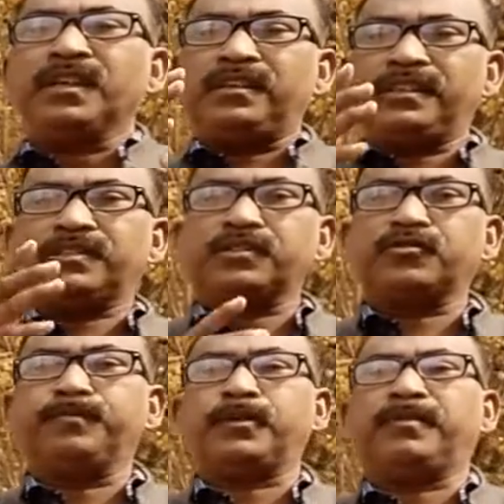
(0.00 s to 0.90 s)
research
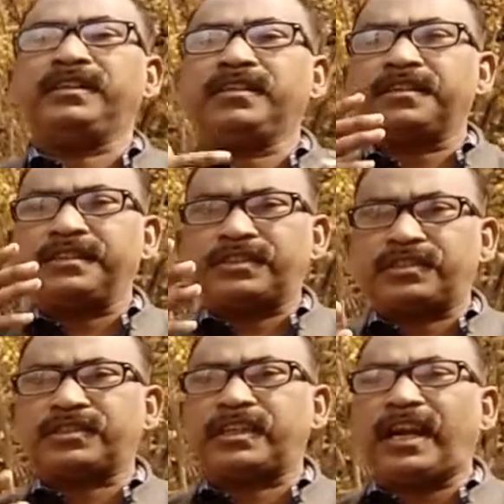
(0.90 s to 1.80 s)
supervisor,
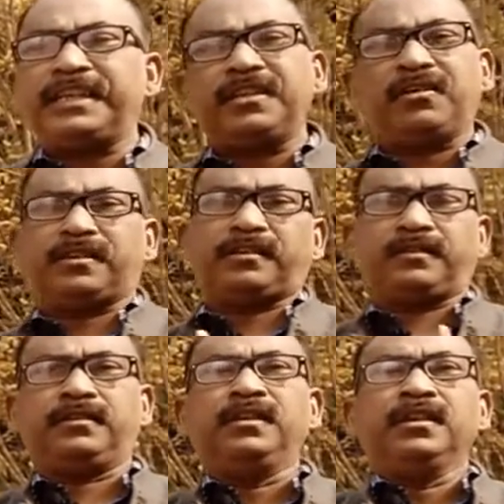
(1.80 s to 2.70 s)
research guide,
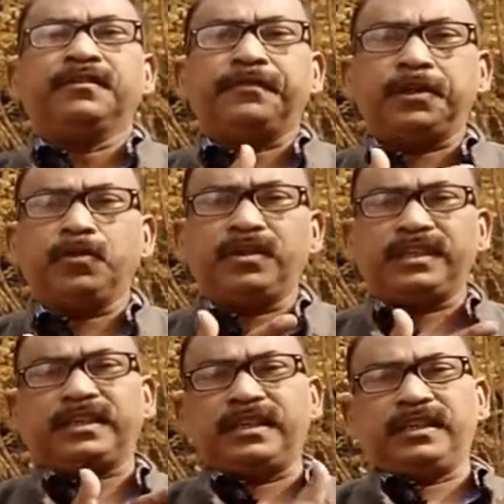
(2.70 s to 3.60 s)
or follow a
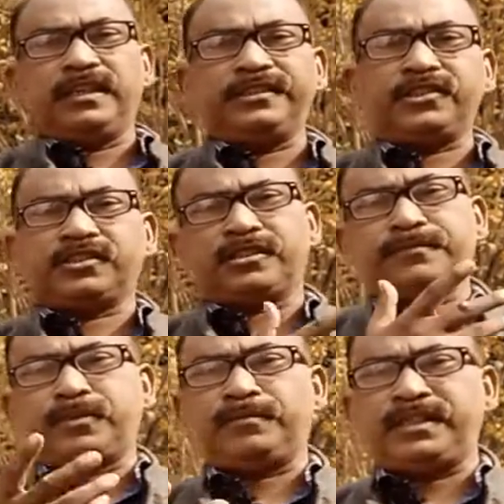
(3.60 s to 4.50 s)
little
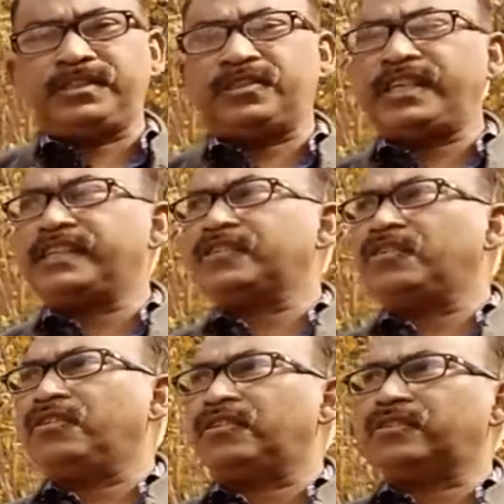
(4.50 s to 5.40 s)
literature from internet
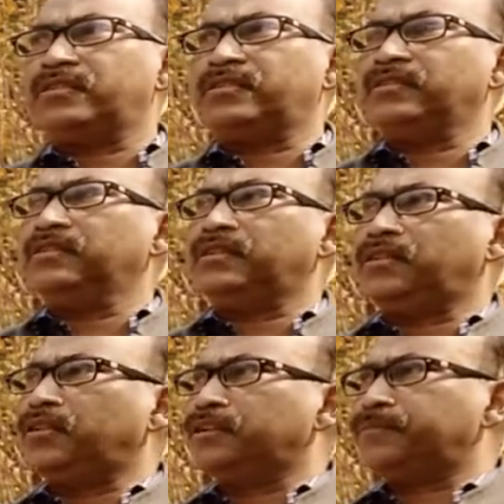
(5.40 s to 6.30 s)

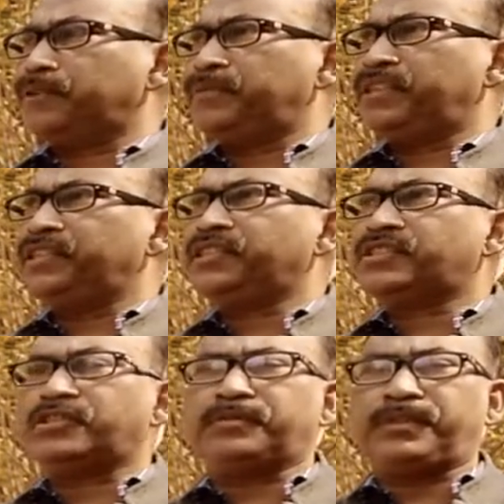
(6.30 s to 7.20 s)
or from any
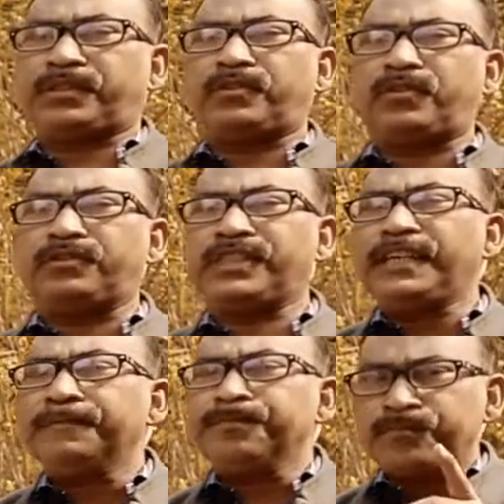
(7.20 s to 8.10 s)
research methodology
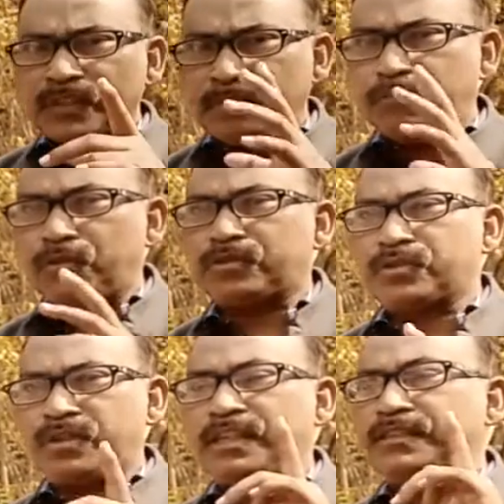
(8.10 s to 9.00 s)
books.
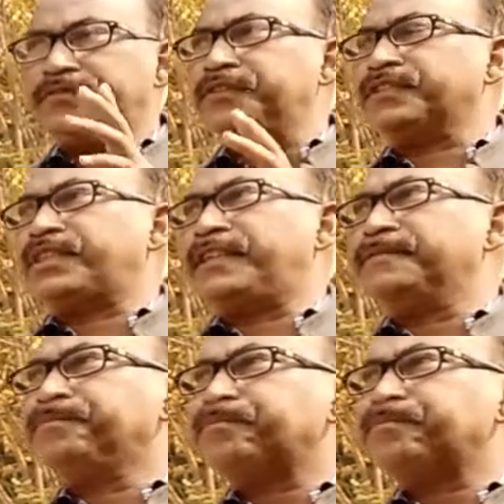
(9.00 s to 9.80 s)
Okay, the first thing.